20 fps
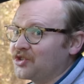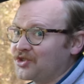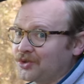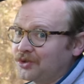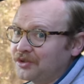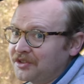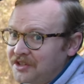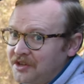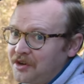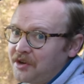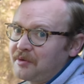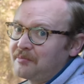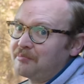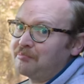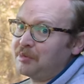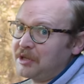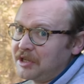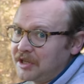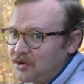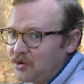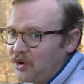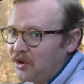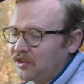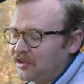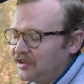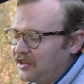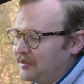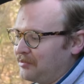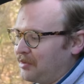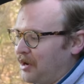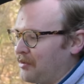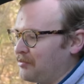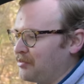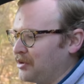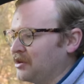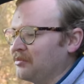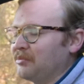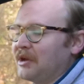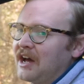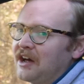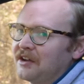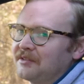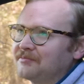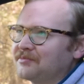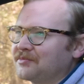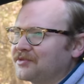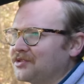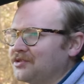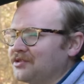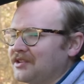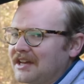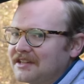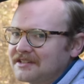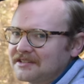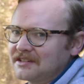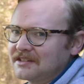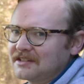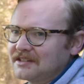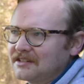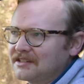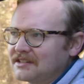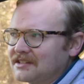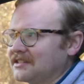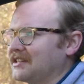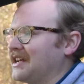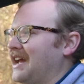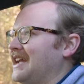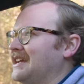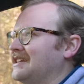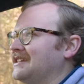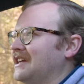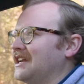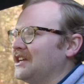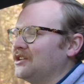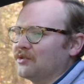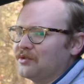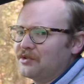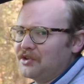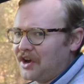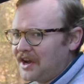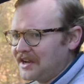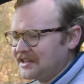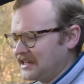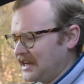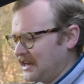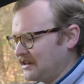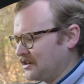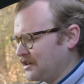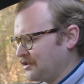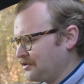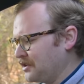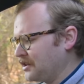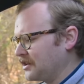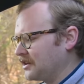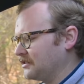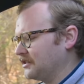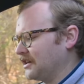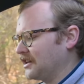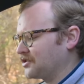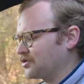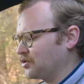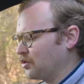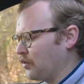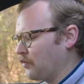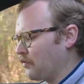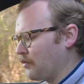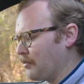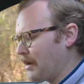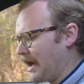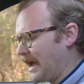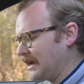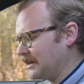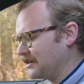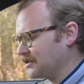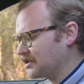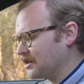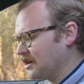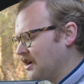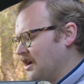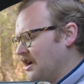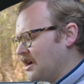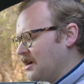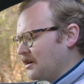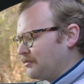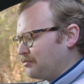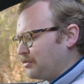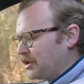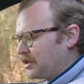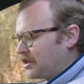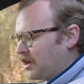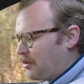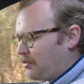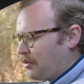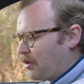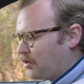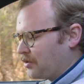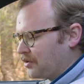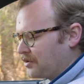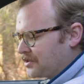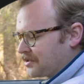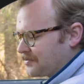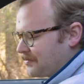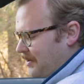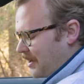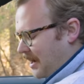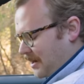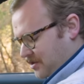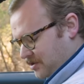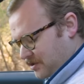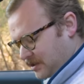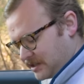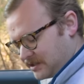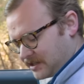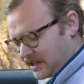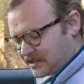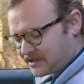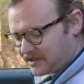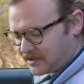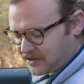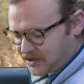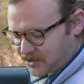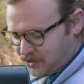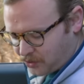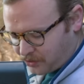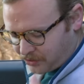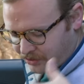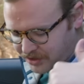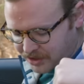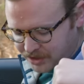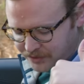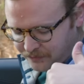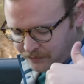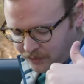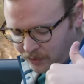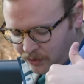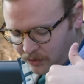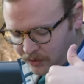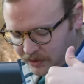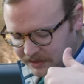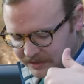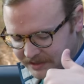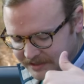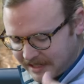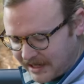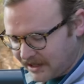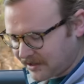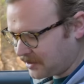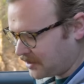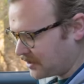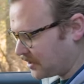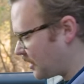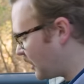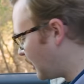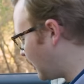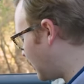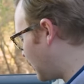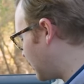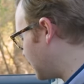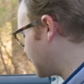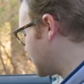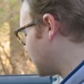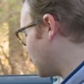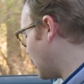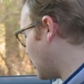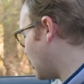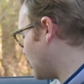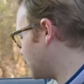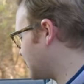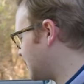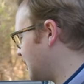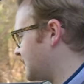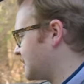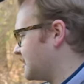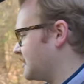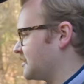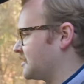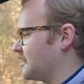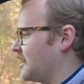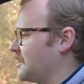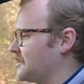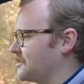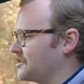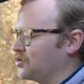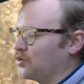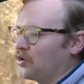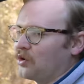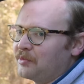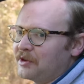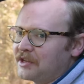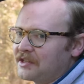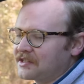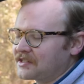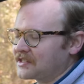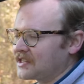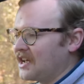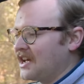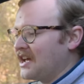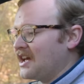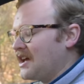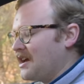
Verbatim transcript: Giulia got a big quality bump in about two thousand eighteen or nineteen, I think, and that's all remained. Big cup holders, actually decent storage for an Italian car as well, decent sized door bins.